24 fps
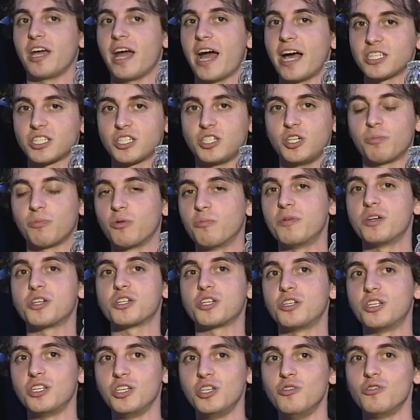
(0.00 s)
asked your
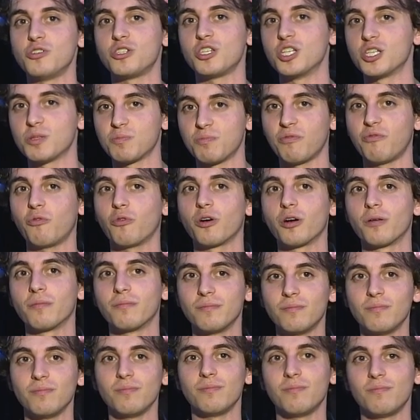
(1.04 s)
permission to use this before
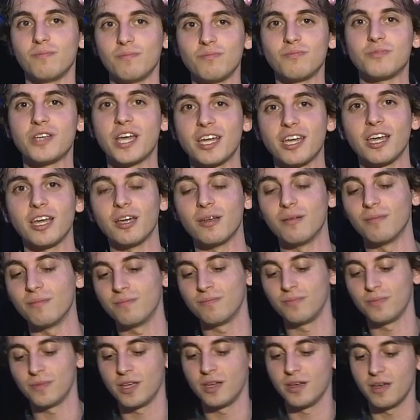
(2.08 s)
taking it.
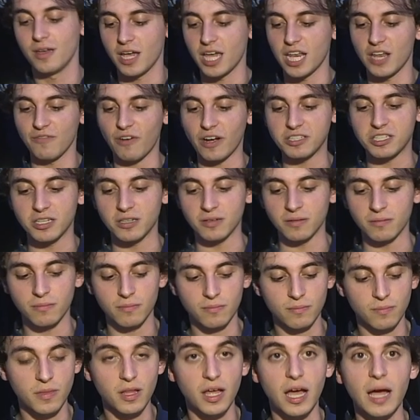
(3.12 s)
And if I didn't,
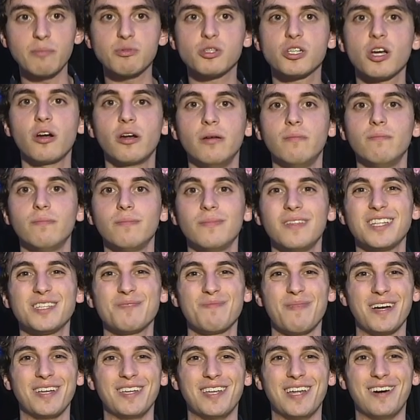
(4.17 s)
I'm sorry. It's
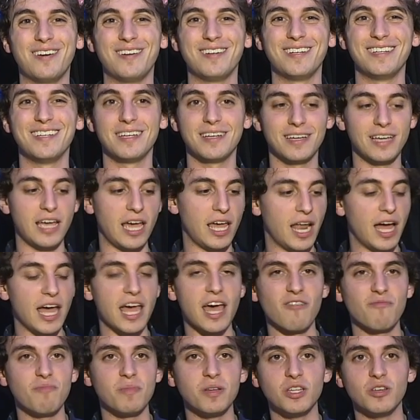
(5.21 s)
mine now. And I
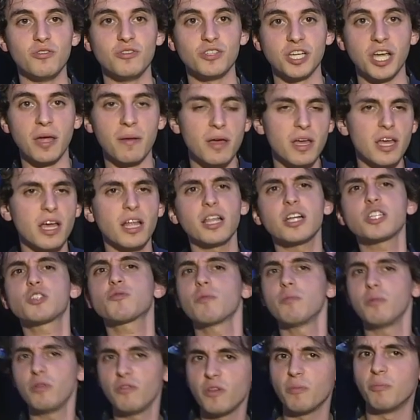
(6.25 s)
have been using it. Let's
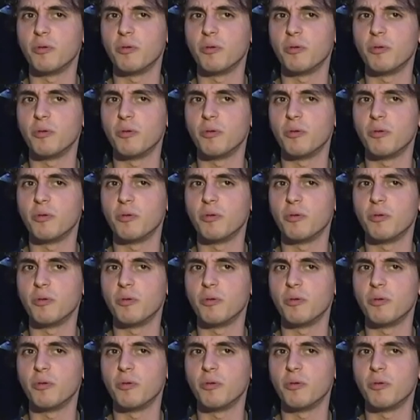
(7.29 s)
remove the